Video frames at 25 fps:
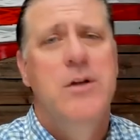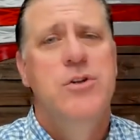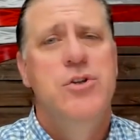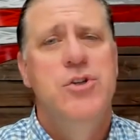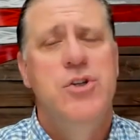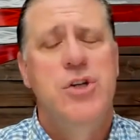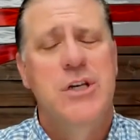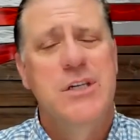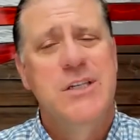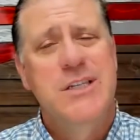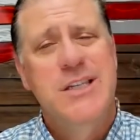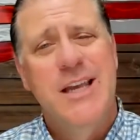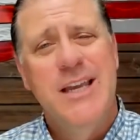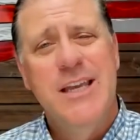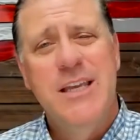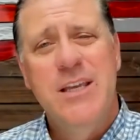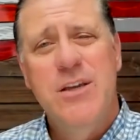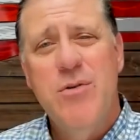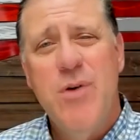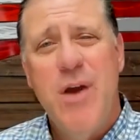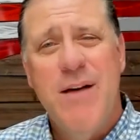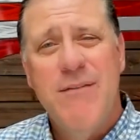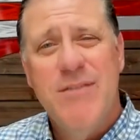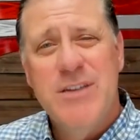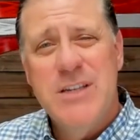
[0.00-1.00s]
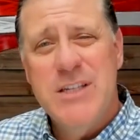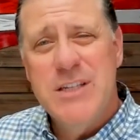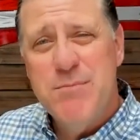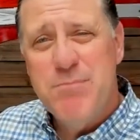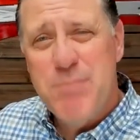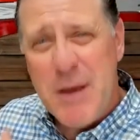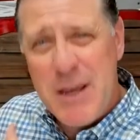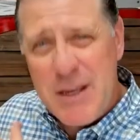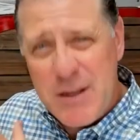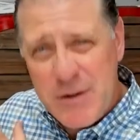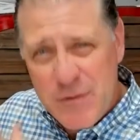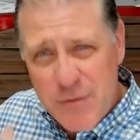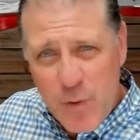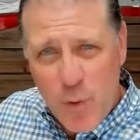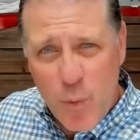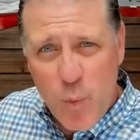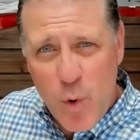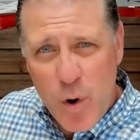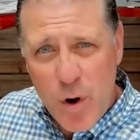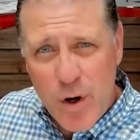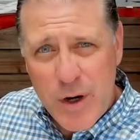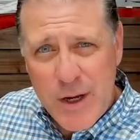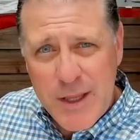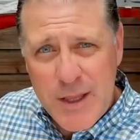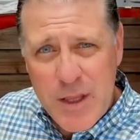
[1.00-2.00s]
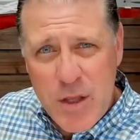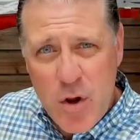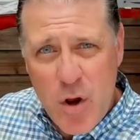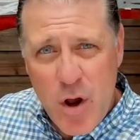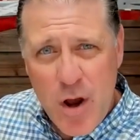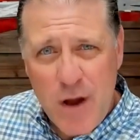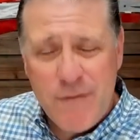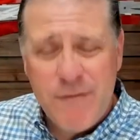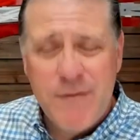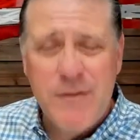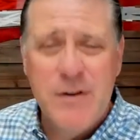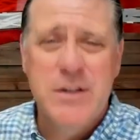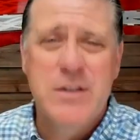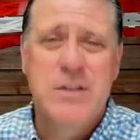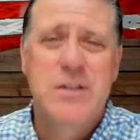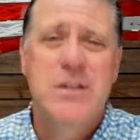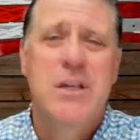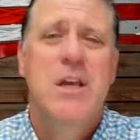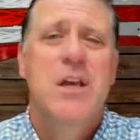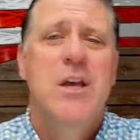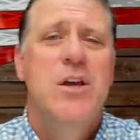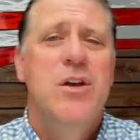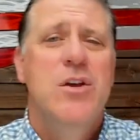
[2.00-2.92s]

Just like you have a space for work in the office,